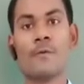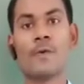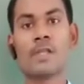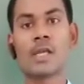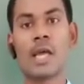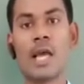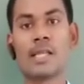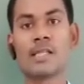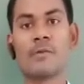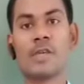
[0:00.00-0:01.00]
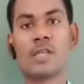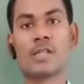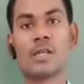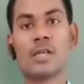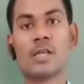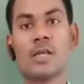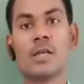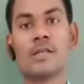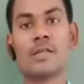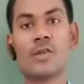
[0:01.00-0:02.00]
which has the measure
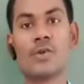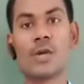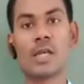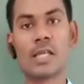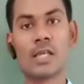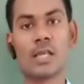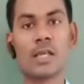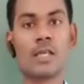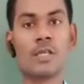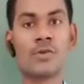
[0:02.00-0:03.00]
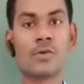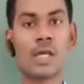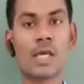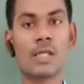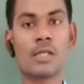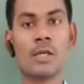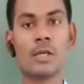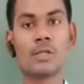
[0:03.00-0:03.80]
0 degree is known as